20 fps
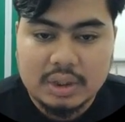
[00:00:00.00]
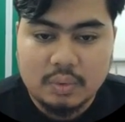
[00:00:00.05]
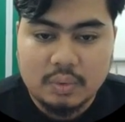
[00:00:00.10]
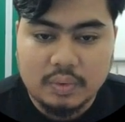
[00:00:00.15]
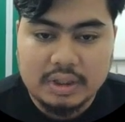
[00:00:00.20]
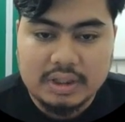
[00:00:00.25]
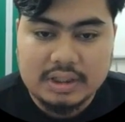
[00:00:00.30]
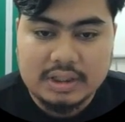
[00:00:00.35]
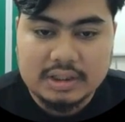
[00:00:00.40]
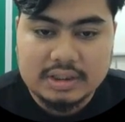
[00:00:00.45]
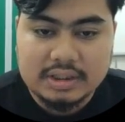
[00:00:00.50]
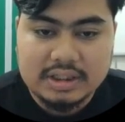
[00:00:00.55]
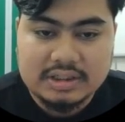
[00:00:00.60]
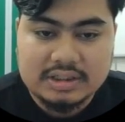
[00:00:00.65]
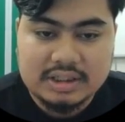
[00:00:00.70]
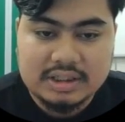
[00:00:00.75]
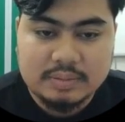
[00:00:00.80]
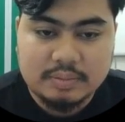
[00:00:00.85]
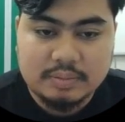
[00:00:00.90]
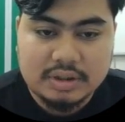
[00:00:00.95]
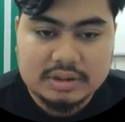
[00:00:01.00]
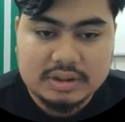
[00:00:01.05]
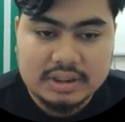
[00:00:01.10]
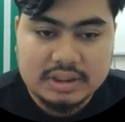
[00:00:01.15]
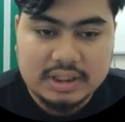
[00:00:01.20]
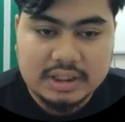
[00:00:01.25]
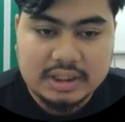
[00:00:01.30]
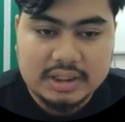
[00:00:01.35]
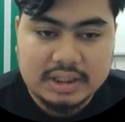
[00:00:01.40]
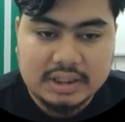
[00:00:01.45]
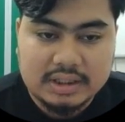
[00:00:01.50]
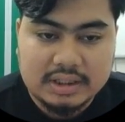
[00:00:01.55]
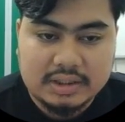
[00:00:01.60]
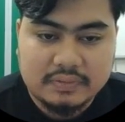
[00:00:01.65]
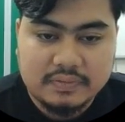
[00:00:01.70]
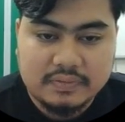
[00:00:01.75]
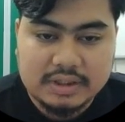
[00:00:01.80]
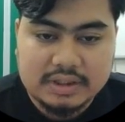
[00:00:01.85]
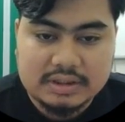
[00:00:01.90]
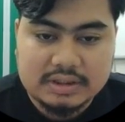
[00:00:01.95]
while the green symbols indicate the
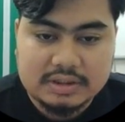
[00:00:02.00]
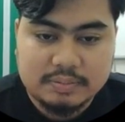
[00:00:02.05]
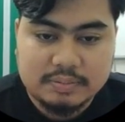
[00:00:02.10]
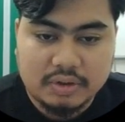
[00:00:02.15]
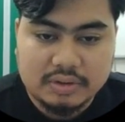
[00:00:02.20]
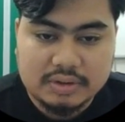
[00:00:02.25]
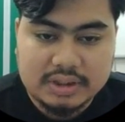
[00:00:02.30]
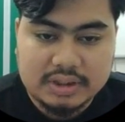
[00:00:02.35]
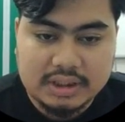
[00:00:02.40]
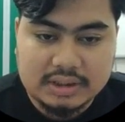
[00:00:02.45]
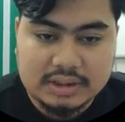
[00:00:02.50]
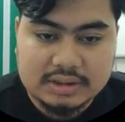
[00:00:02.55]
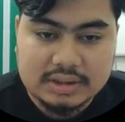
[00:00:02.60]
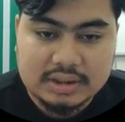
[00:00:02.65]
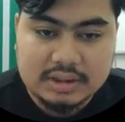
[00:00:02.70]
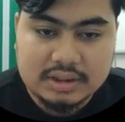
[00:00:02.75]
fixed mountings.